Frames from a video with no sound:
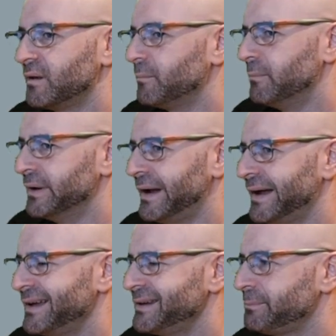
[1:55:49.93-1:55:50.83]
But I
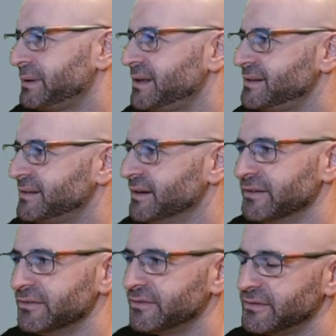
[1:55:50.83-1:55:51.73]
had a piece
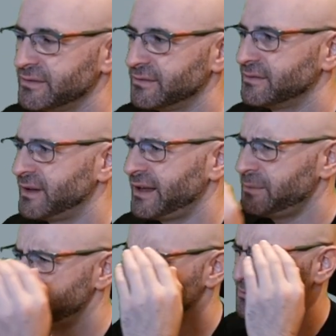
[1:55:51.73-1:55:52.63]
of
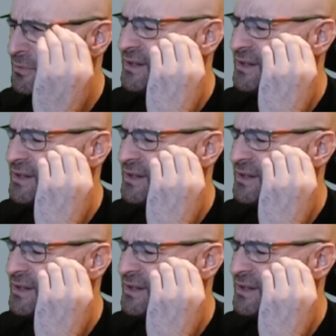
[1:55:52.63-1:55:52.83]
red